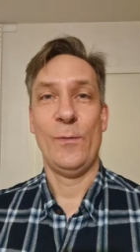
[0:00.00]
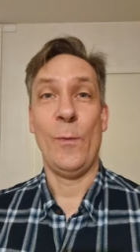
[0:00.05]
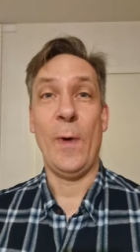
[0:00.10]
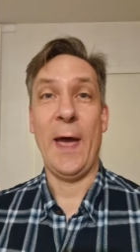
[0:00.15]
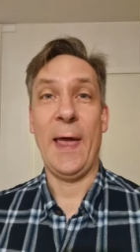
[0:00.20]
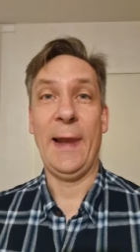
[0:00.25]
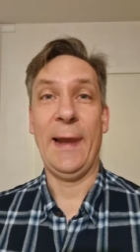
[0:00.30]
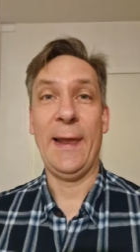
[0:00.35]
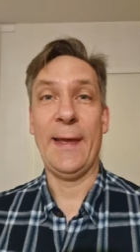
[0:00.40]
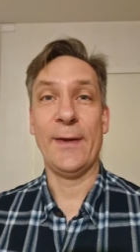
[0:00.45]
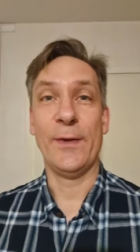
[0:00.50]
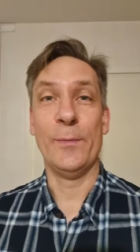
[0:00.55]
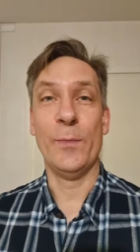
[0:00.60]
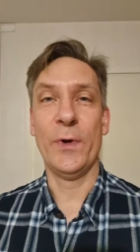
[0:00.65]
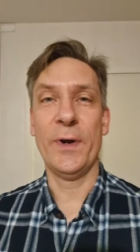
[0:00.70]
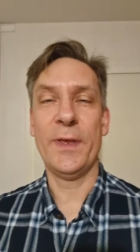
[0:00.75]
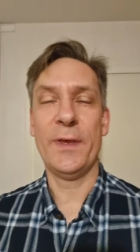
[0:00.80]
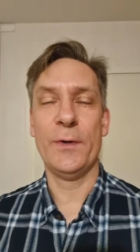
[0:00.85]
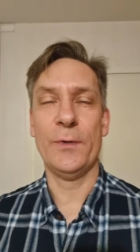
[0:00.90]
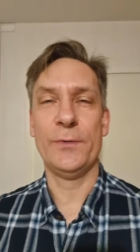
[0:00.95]
Well, uh, good
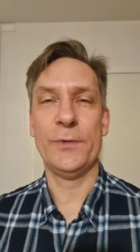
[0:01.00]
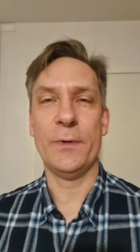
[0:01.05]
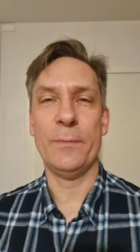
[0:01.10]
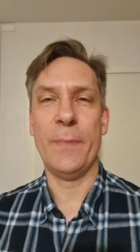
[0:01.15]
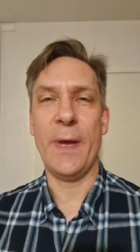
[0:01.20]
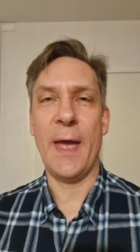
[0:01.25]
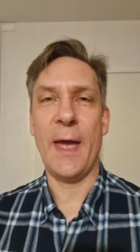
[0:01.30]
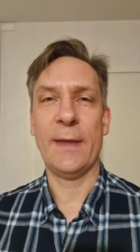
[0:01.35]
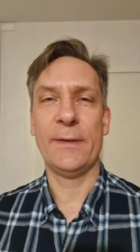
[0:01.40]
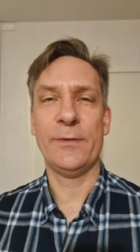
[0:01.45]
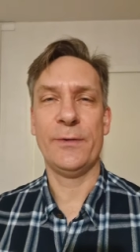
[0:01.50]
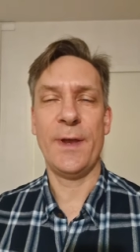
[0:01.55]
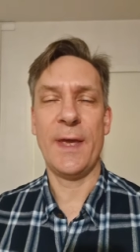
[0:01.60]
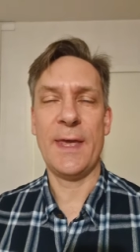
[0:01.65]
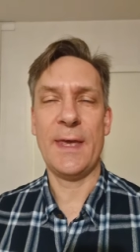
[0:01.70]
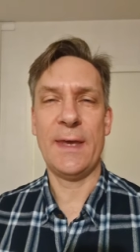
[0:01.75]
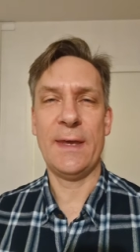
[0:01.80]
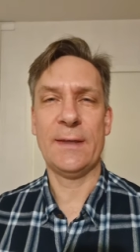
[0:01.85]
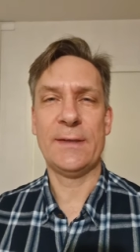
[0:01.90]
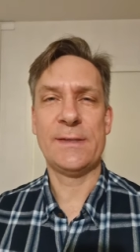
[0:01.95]
morning YouTube. Uh,
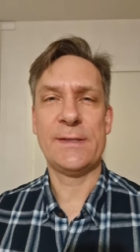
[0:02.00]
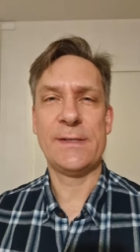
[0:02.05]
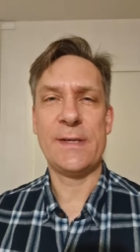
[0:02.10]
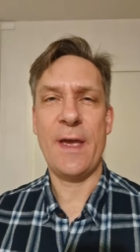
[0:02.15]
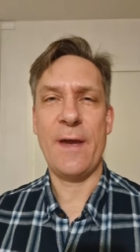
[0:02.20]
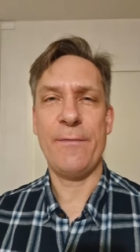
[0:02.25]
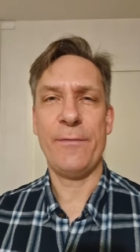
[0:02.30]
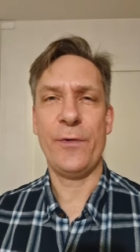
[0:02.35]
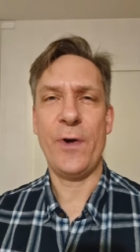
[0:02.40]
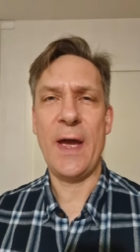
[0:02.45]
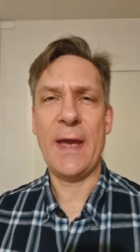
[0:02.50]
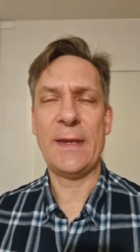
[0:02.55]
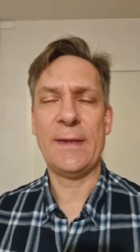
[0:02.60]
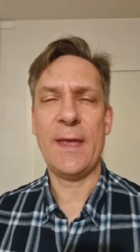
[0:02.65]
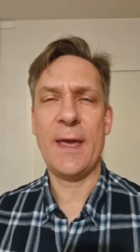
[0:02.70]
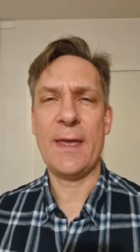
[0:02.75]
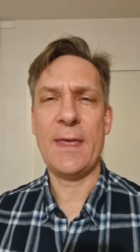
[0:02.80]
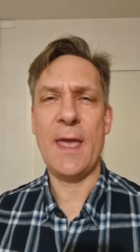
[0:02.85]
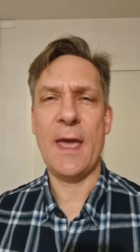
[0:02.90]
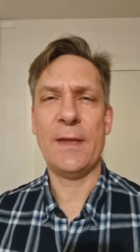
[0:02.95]
today it's uh,
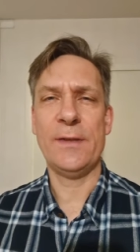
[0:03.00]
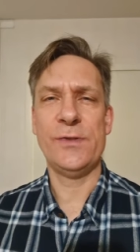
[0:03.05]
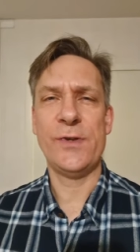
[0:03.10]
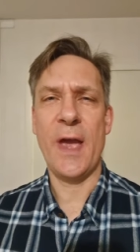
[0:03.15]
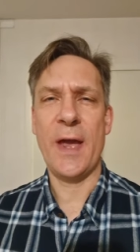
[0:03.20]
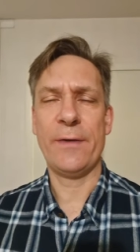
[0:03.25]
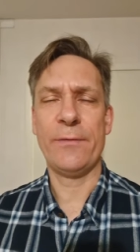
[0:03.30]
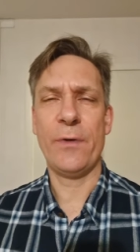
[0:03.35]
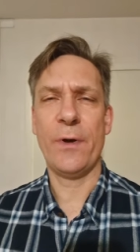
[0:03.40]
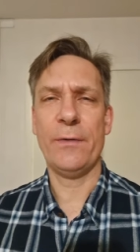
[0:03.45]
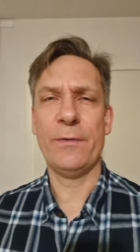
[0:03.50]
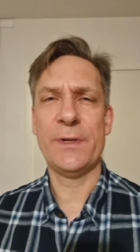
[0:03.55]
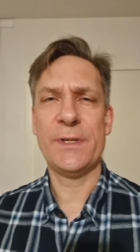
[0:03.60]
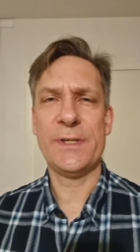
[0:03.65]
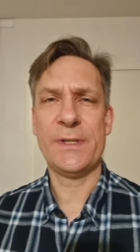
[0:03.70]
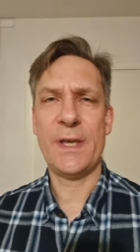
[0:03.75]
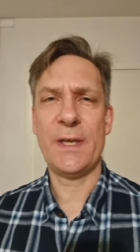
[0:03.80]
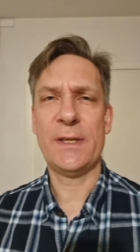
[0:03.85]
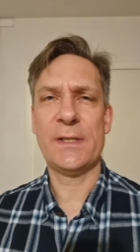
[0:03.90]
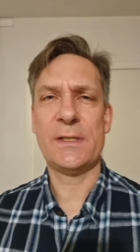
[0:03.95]
Friday, January
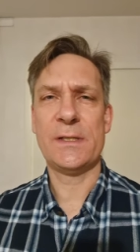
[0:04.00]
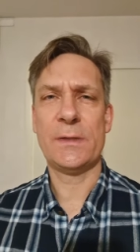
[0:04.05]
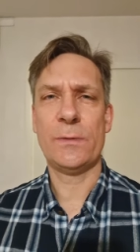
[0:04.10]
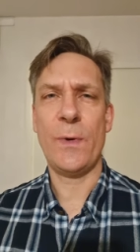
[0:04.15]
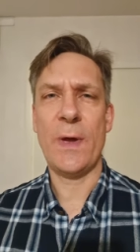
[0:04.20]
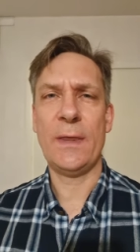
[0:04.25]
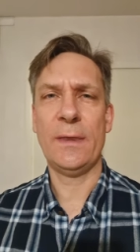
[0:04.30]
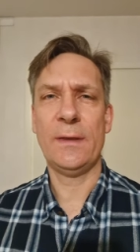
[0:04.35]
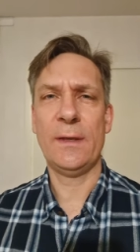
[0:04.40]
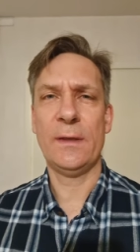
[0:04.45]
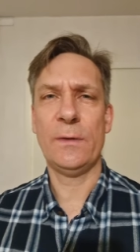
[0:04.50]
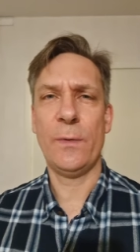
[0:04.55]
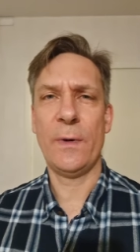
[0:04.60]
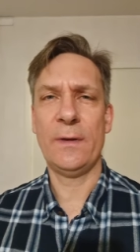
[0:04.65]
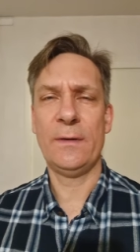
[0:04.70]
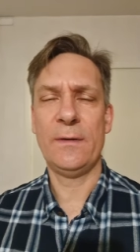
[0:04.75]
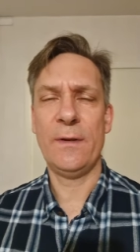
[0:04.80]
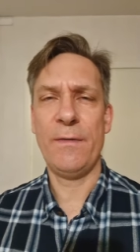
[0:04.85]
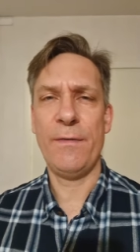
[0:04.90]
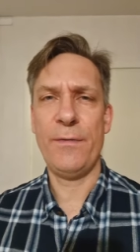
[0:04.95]
6,
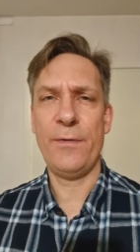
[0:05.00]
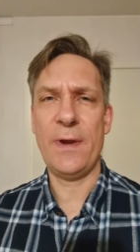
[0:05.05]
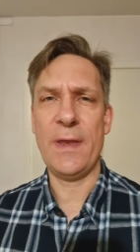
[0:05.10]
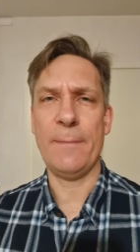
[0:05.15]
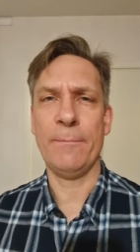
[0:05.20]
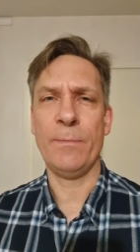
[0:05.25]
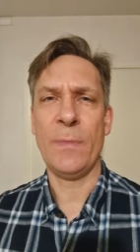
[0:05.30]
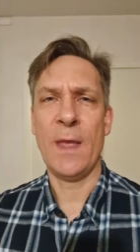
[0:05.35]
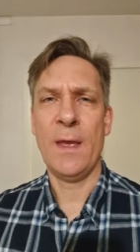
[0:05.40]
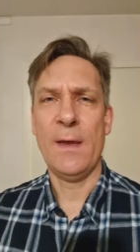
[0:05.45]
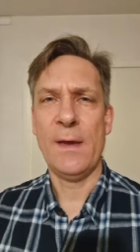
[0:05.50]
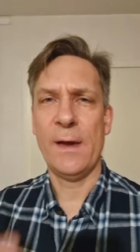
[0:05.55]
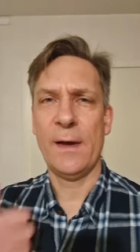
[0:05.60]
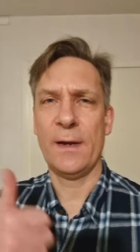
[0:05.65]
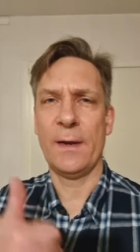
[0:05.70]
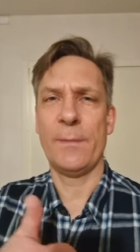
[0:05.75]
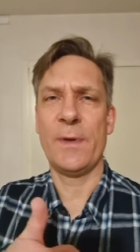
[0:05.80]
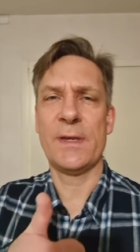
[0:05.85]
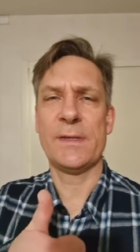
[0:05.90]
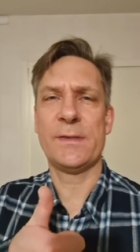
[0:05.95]
2023
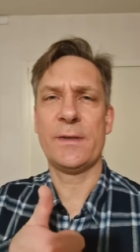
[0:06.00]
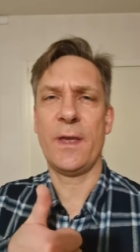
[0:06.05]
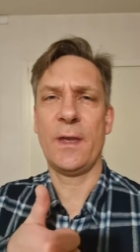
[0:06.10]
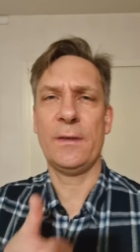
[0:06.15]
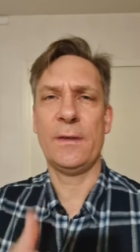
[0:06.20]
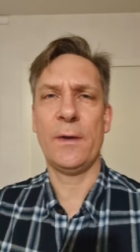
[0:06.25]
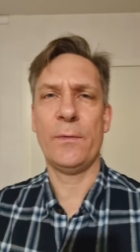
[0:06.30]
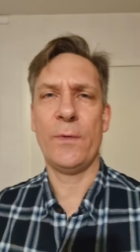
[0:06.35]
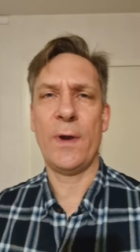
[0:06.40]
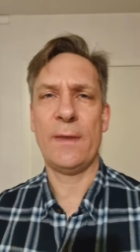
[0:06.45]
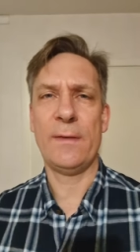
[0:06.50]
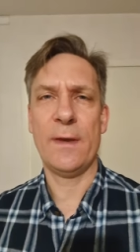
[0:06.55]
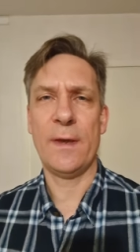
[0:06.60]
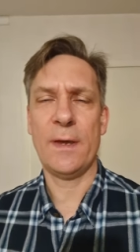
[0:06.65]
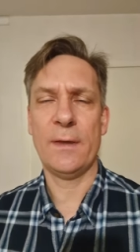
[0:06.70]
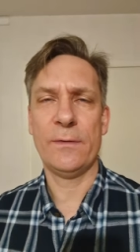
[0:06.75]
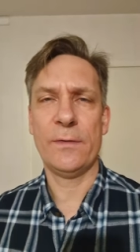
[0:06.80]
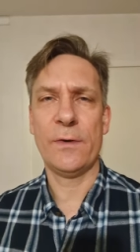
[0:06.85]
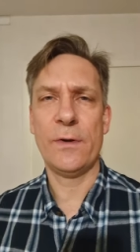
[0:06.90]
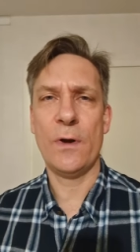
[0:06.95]
and I'm just getting
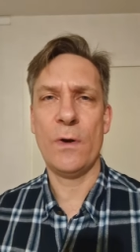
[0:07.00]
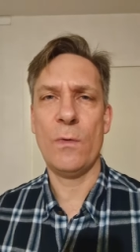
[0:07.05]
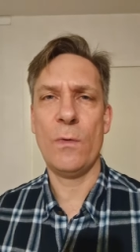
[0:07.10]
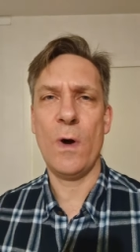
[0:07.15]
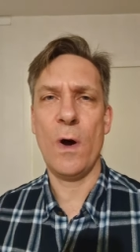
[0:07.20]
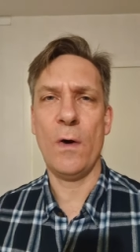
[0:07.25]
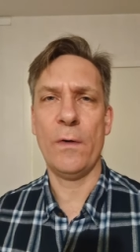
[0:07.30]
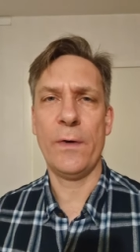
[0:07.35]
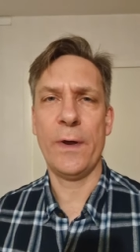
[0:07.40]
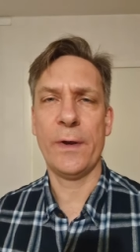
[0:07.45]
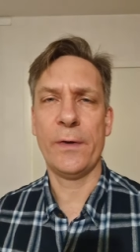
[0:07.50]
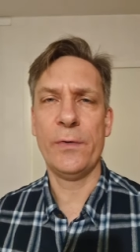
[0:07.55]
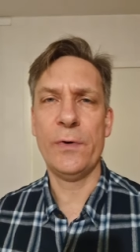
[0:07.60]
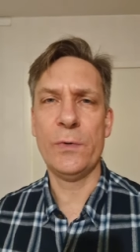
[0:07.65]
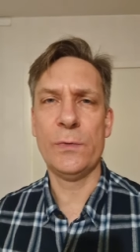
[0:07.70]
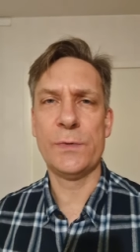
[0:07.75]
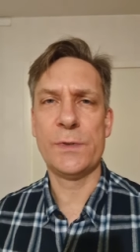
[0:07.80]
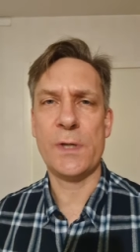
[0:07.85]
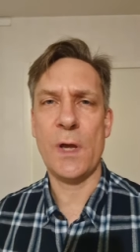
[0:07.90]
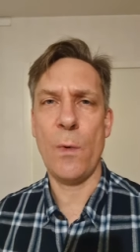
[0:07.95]
ready to go on a
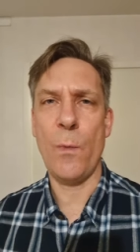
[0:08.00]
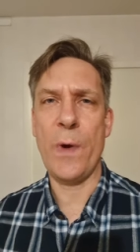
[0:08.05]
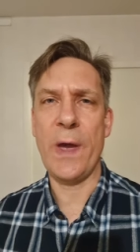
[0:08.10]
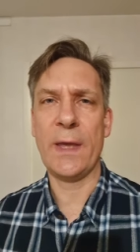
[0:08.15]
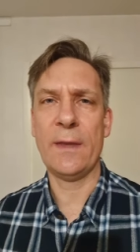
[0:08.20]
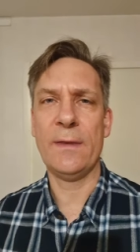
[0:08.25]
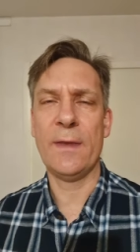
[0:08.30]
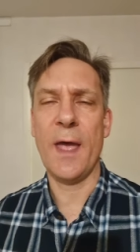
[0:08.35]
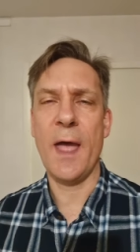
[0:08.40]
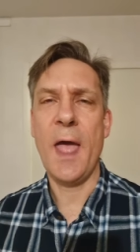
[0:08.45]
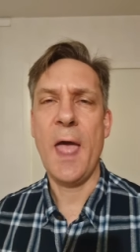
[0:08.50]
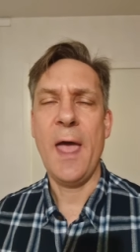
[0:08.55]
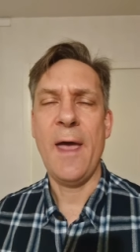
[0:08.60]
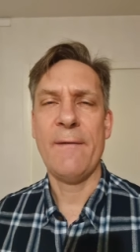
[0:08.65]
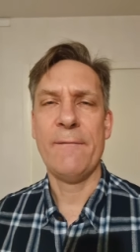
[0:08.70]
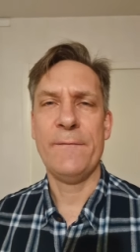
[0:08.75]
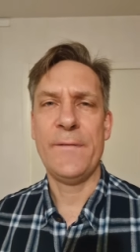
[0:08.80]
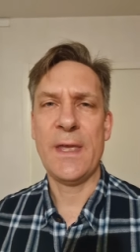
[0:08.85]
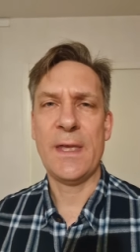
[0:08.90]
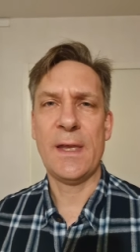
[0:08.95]
cruise with
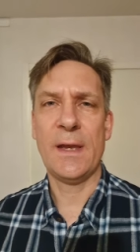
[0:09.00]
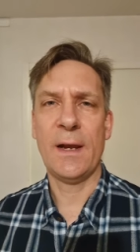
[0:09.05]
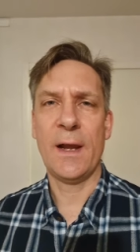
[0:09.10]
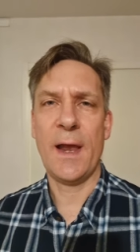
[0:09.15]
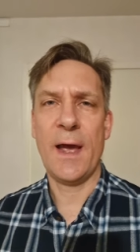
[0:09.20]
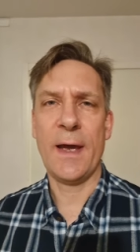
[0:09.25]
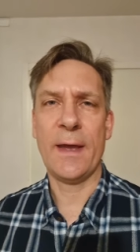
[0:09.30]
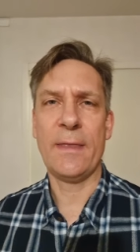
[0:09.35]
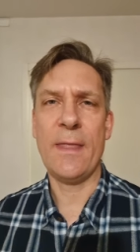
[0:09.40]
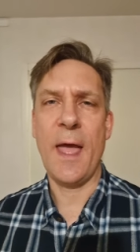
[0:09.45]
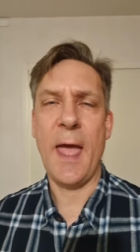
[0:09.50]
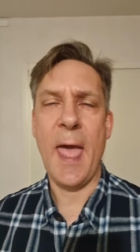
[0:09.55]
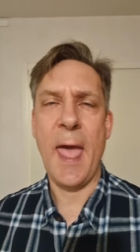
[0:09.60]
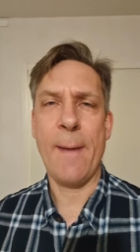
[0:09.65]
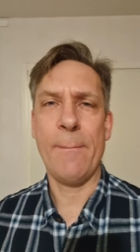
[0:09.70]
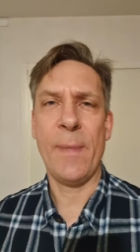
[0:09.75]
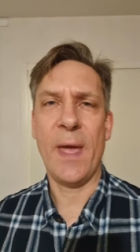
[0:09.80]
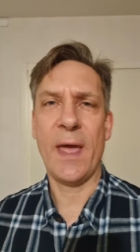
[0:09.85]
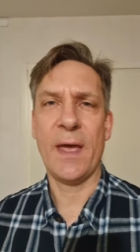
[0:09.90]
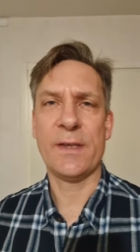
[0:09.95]
Viking Line
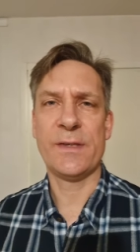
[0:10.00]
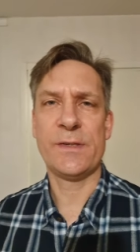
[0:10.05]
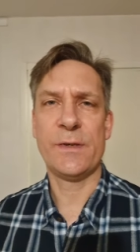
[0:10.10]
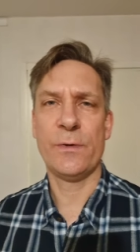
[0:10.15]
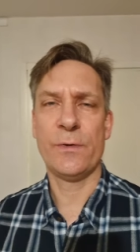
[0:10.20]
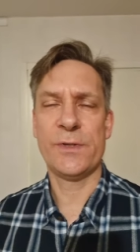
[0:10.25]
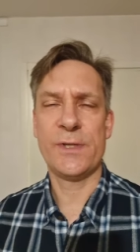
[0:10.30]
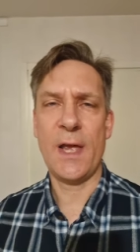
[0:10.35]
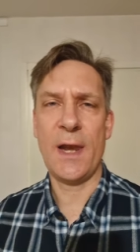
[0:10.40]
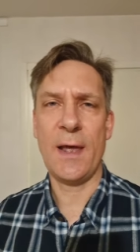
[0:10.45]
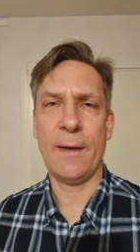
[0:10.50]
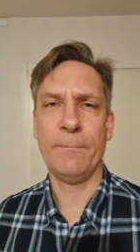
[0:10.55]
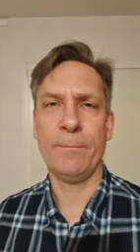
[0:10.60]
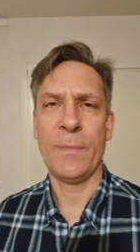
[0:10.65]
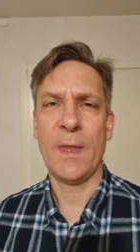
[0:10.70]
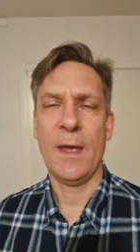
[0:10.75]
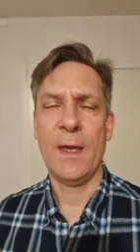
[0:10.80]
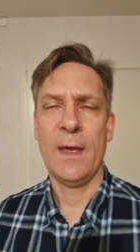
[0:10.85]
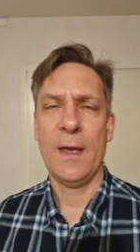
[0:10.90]
MS Rosella.